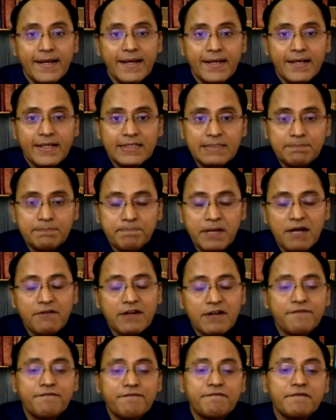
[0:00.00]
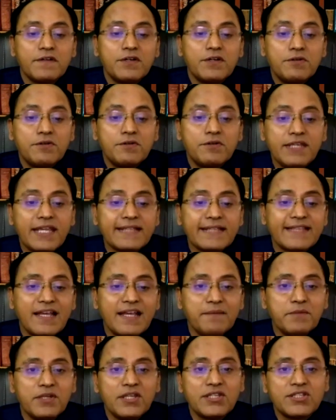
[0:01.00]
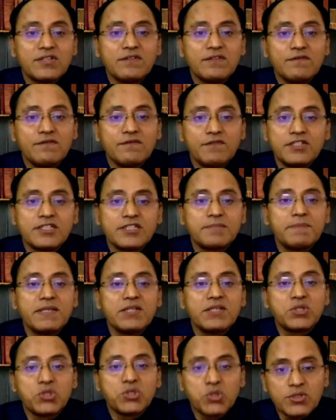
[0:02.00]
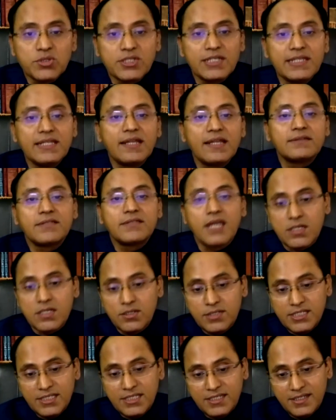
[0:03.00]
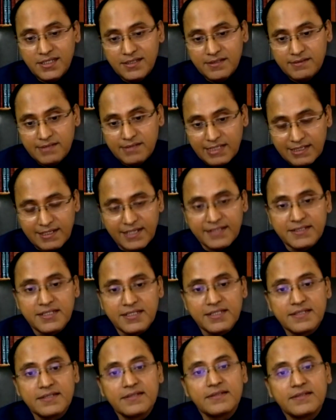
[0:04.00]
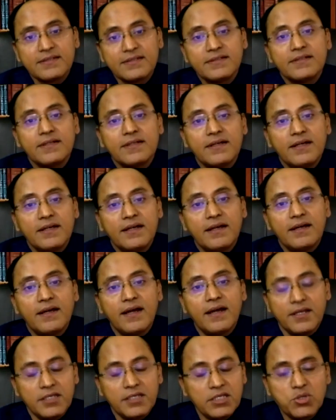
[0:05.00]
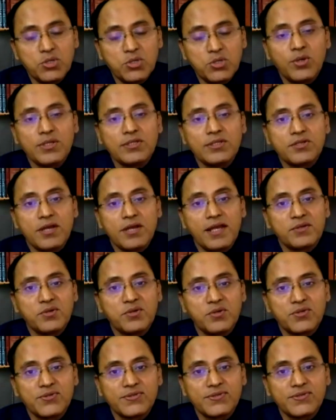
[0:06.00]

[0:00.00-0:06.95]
the power of re-examination, which is being totally and thoroughly neglected and ignored in trial courts